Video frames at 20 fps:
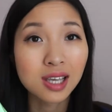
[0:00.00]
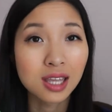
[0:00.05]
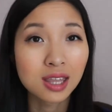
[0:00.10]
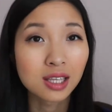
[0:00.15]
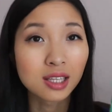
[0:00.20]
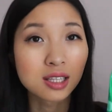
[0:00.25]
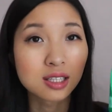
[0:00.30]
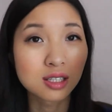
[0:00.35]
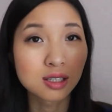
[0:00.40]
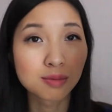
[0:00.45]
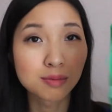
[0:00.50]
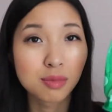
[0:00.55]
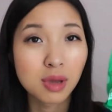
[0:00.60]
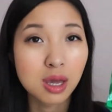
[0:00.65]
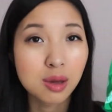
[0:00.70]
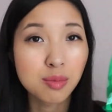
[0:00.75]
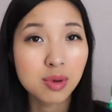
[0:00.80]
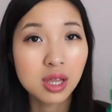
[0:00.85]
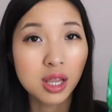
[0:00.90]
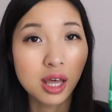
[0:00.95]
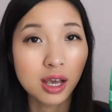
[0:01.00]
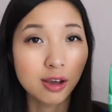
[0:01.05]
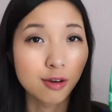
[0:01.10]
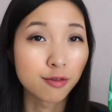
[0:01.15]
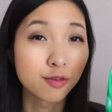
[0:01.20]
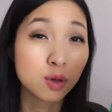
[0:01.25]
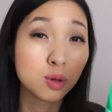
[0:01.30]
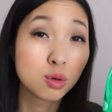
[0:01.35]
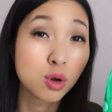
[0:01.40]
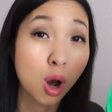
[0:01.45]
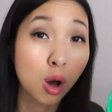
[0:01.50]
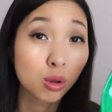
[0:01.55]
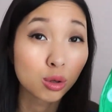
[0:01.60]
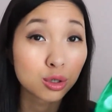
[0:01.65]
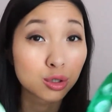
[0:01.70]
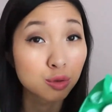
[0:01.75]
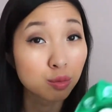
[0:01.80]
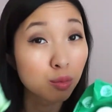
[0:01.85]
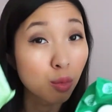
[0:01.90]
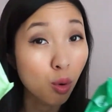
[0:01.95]
I think this may be like a few
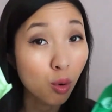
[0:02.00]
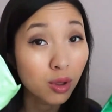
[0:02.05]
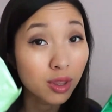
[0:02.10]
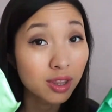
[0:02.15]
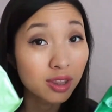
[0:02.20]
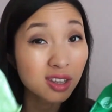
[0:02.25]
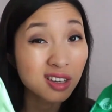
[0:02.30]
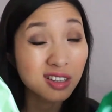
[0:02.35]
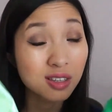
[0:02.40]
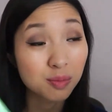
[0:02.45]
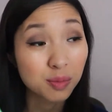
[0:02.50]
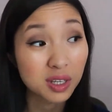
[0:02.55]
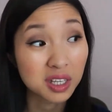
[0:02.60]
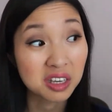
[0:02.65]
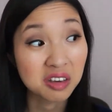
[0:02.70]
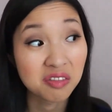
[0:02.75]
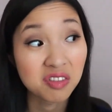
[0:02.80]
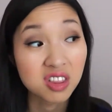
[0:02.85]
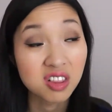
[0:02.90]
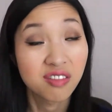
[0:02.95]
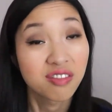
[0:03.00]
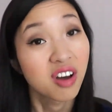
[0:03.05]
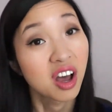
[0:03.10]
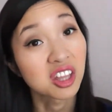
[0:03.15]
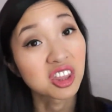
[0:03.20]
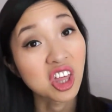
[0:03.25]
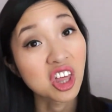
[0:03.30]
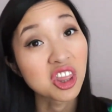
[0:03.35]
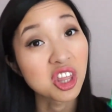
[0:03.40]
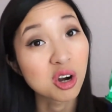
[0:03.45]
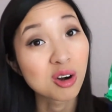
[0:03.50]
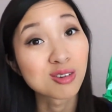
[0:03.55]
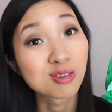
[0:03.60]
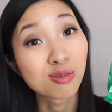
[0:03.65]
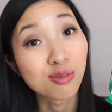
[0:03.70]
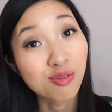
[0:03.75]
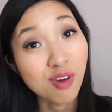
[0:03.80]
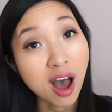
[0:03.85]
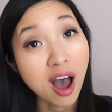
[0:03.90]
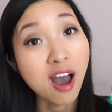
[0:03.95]
dollars more than this, but given the fact that there's
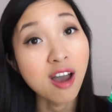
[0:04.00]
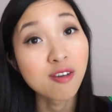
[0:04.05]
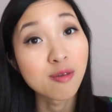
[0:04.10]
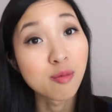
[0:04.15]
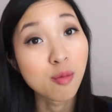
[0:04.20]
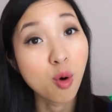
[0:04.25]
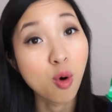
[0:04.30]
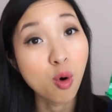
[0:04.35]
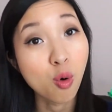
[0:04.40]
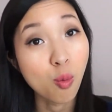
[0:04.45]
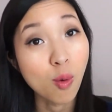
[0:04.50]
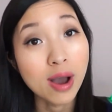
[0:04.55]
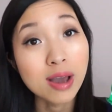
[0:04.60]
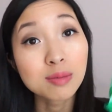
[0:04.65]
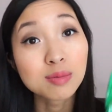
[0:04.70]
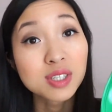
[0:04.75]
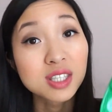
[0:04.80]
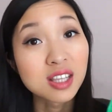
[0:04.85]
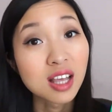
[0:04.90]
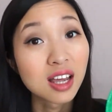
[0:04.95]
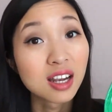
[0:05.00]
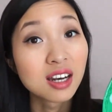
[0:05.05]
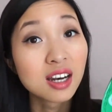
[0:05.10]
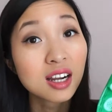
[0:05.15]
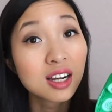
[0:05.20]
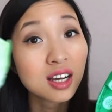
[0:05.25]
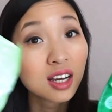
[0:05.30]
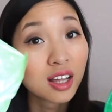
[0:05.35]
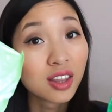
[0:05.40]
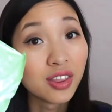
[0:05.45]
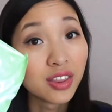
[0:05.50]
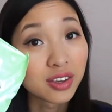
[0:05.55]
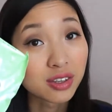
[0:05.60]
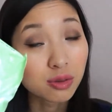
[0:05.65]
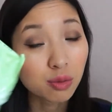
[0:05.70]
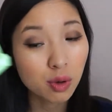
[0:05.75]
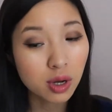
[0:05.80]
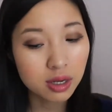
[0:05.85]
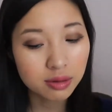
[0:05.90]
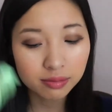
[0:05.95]
five more wipes than
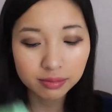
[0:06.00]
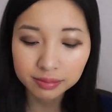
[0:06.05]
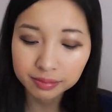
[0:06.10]
this one,